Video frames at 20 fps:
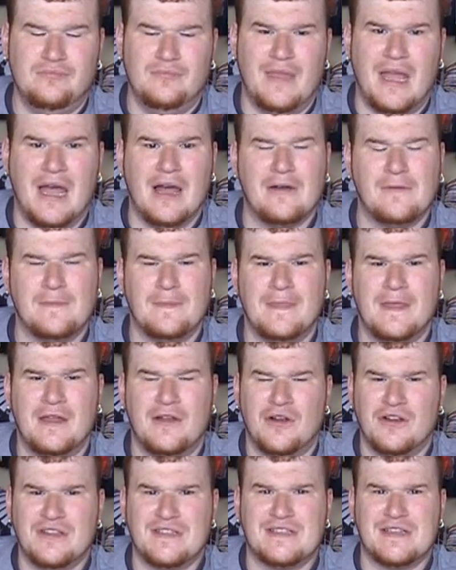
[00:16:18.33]
Now,
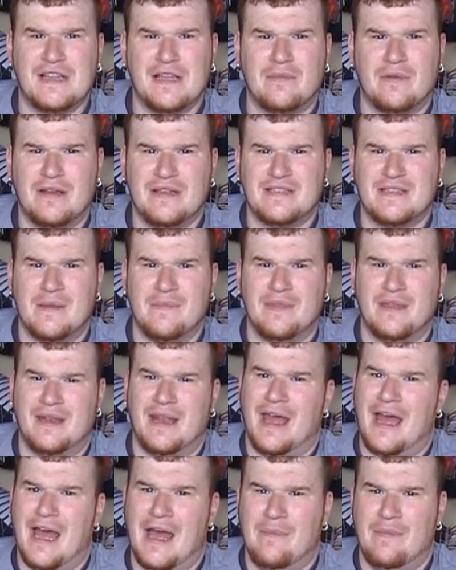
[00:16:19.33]
in order to celebrate
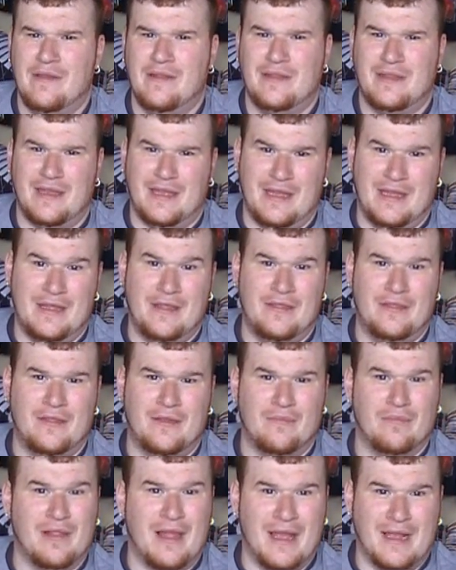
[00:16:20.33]
something that happened
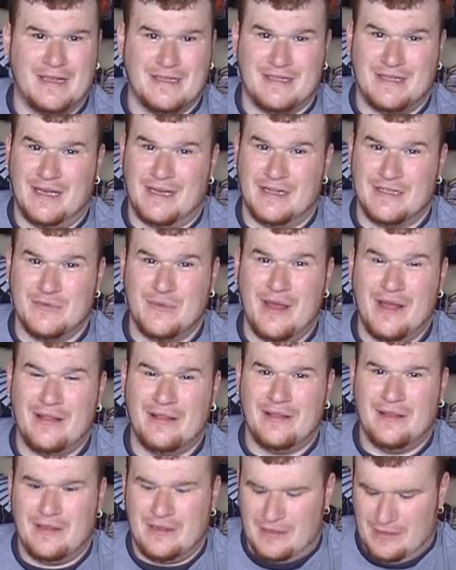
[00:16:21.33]
in Blackest Night as
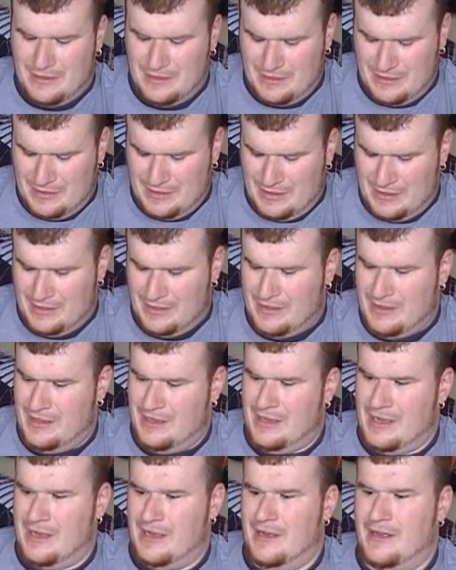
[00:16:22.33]
well, in
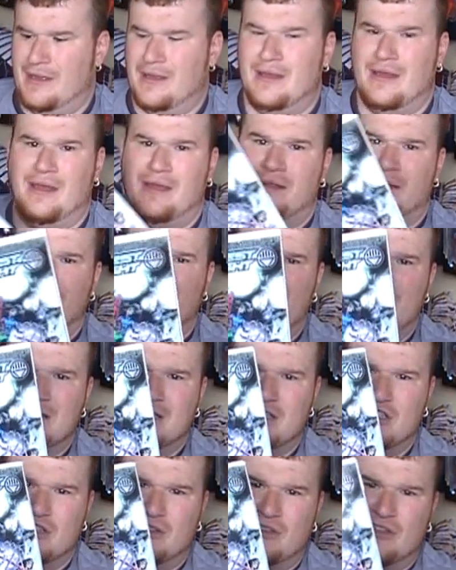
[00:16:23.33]
the
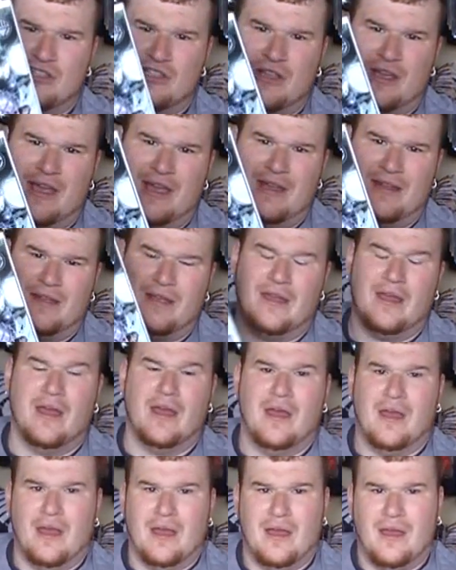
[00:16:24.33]
last issue, in issue 8,
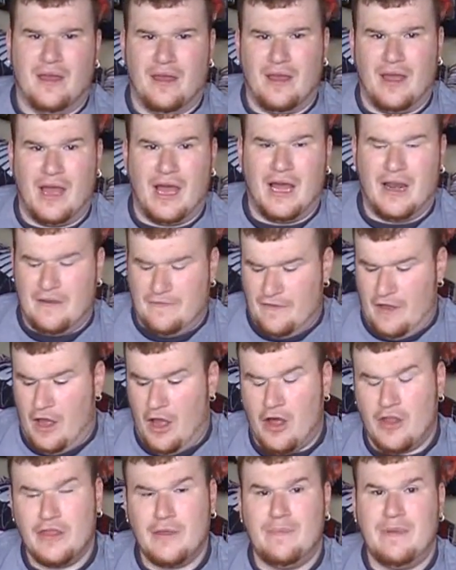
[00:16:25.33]
out of
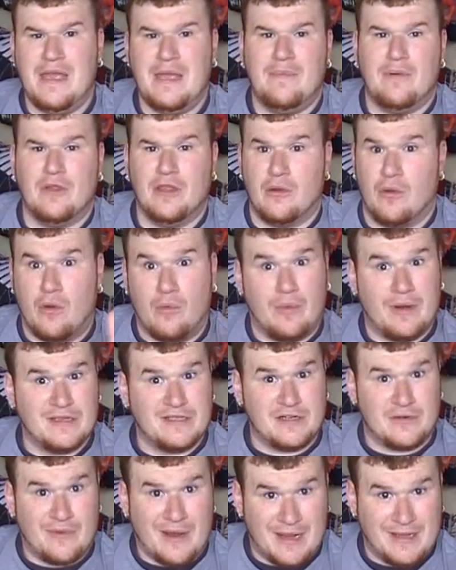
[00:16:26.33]
all the people that were
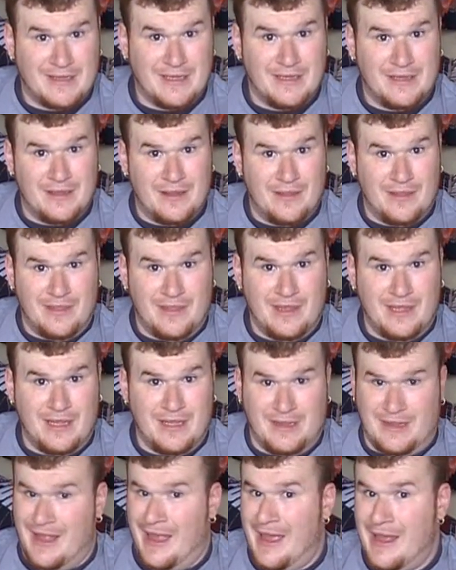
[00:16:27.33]
resurrected,
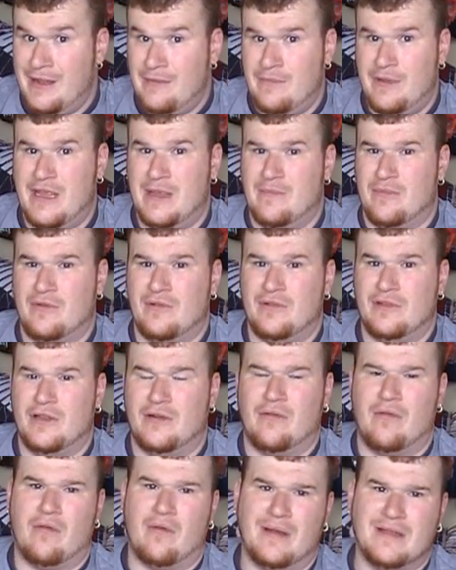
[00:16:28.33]
the 10 people
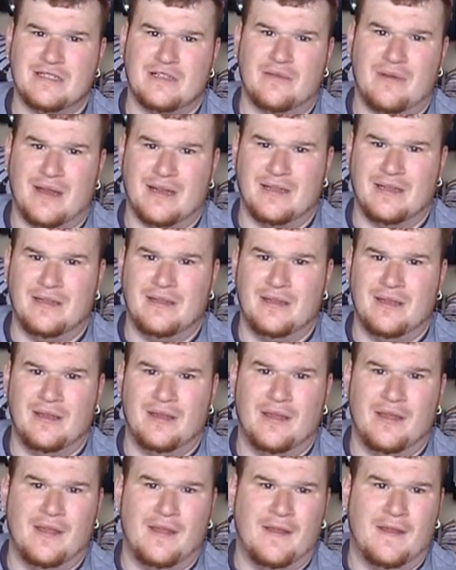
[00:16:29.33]
that were resurrected,
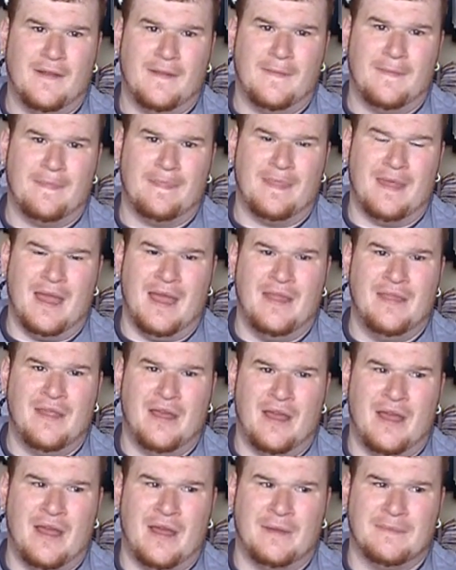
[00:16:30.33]
and
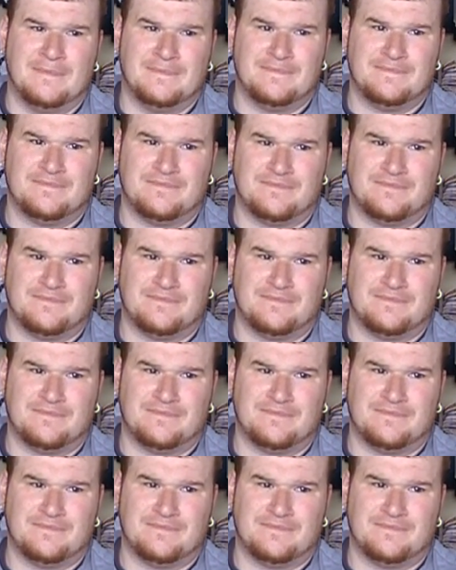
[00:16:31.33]
if